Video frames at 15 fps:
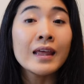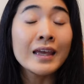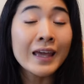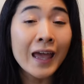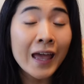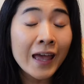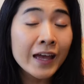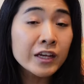They
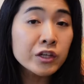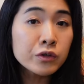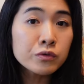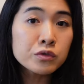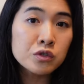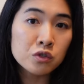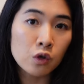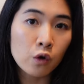can
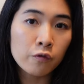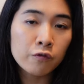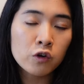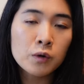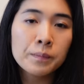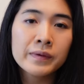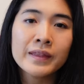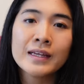use
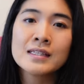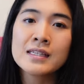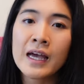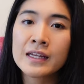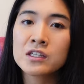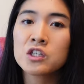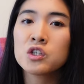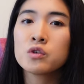sulfur, but they
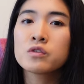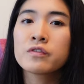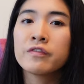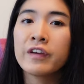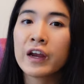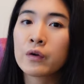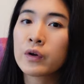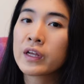tend to use
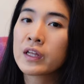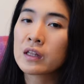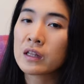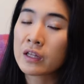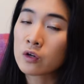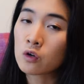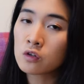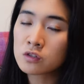very
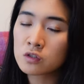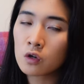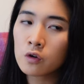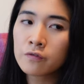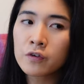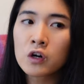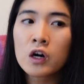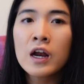little
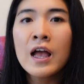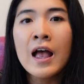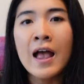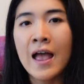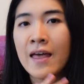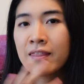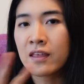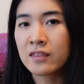sulfur,
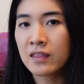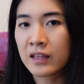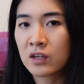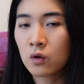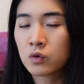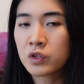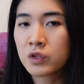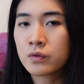and then they
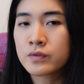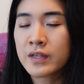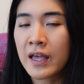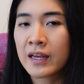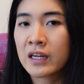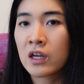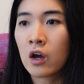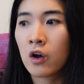don't use
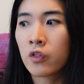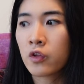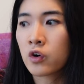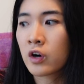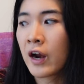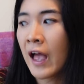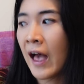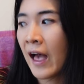any
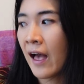other